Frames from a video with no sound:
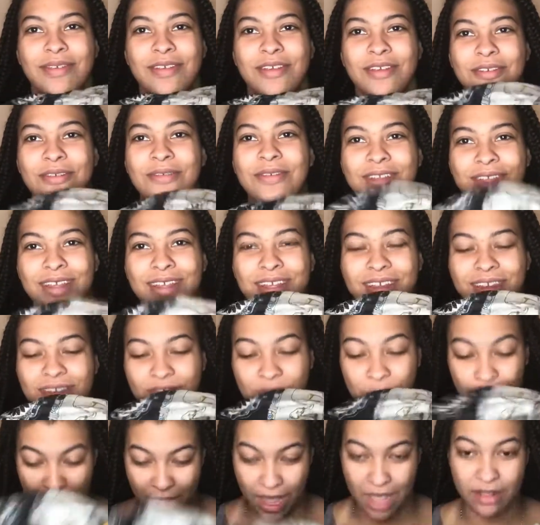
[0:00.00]
You need,
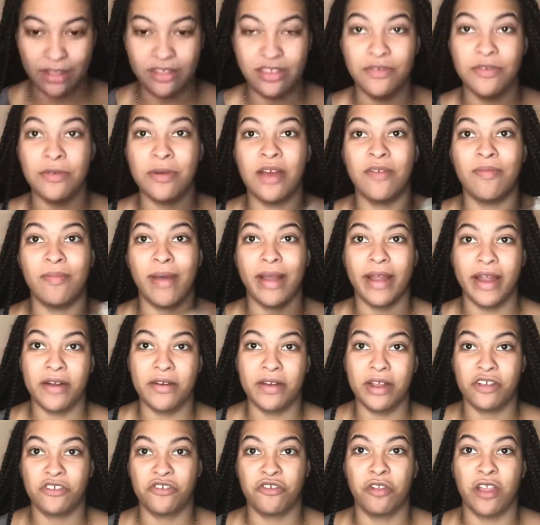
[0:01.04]
unless you have my hair
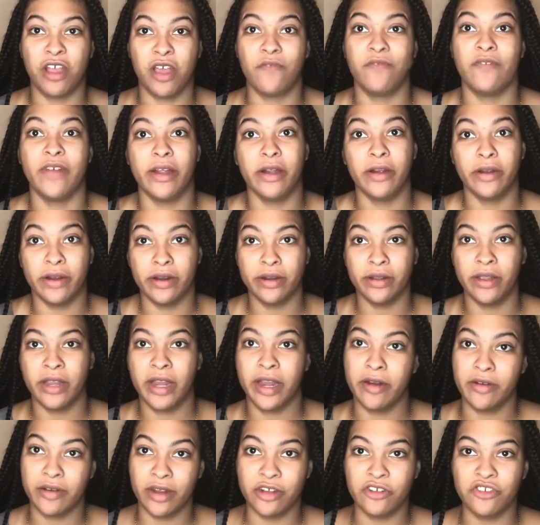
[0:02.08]
texture, like a fair
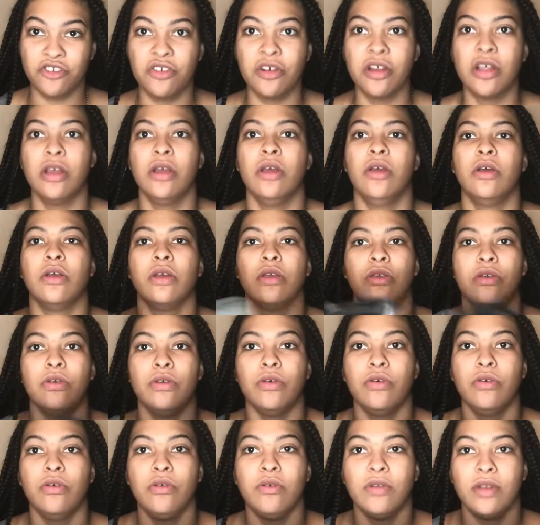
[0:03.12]
hair texture,
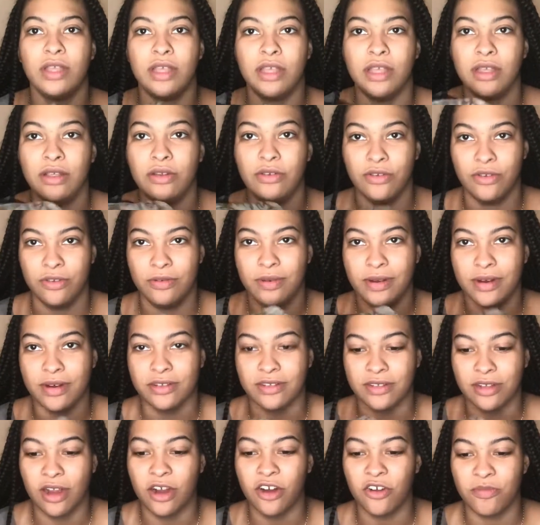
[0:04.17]
you need to wear a
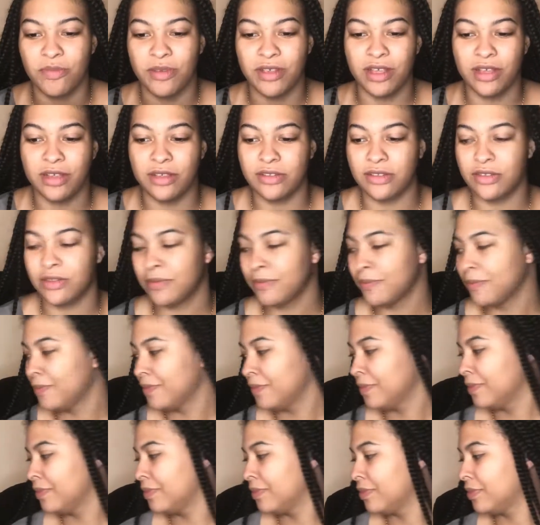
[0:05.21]
scarf, because
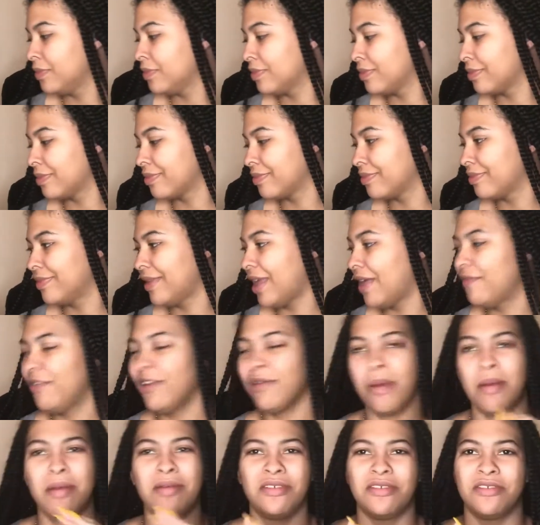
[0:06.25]
I feel
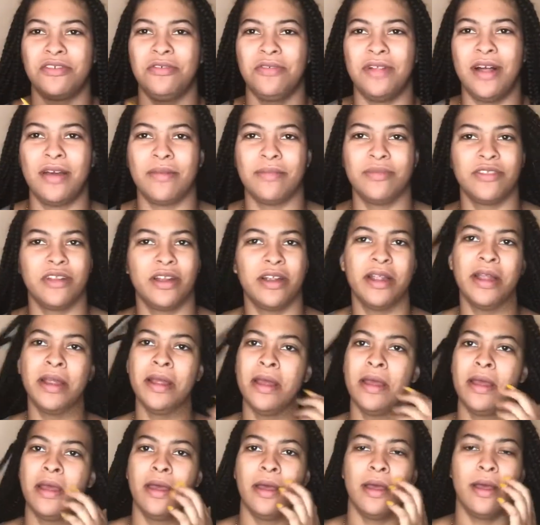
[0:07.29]
like my music's too loud, I'm sorry.
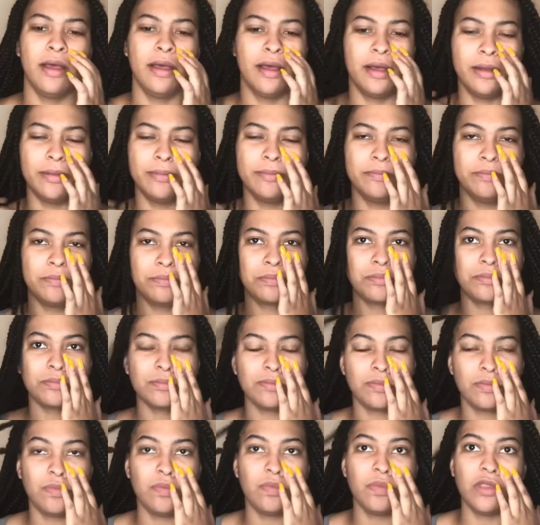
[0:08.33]

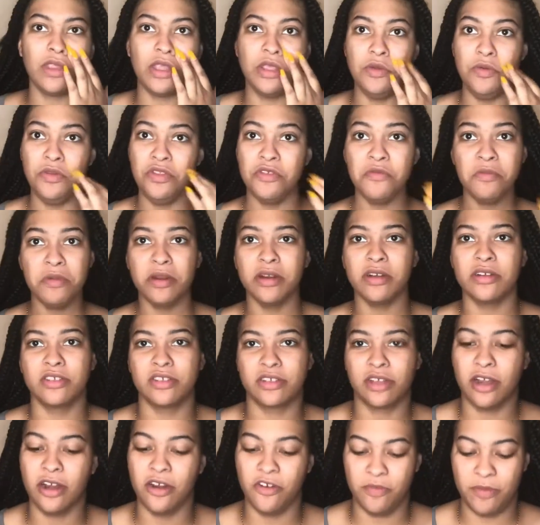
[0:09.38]
You need to wear a
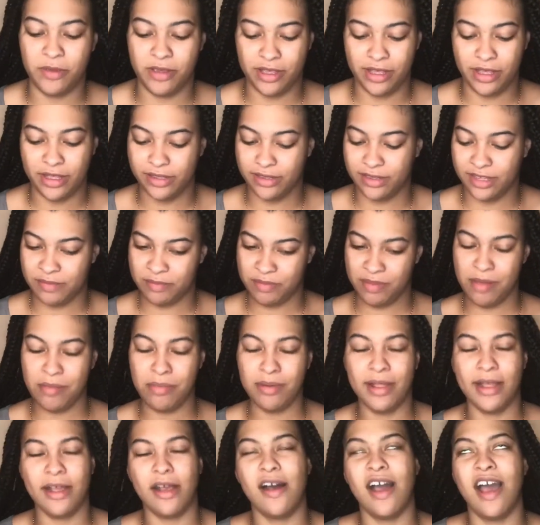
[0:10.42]
scarf because like
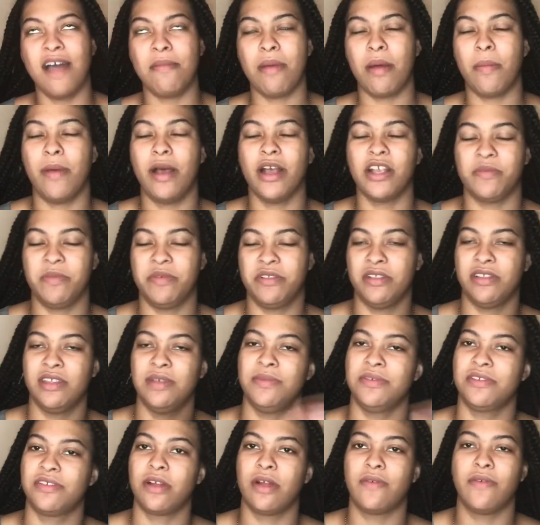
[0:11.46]
people are like, oh, I have my box braid, don't sleep
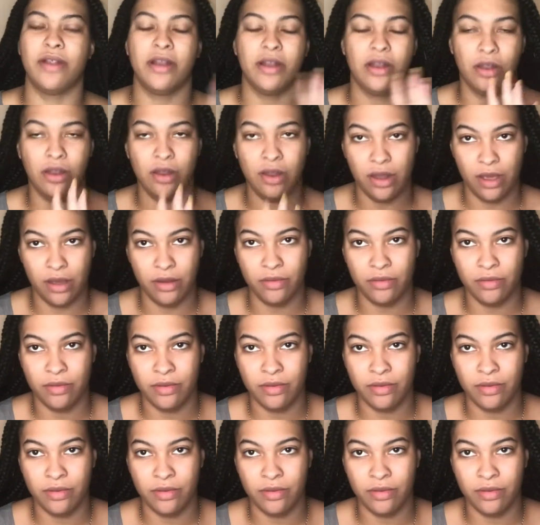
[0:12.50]
with a scarf on. No.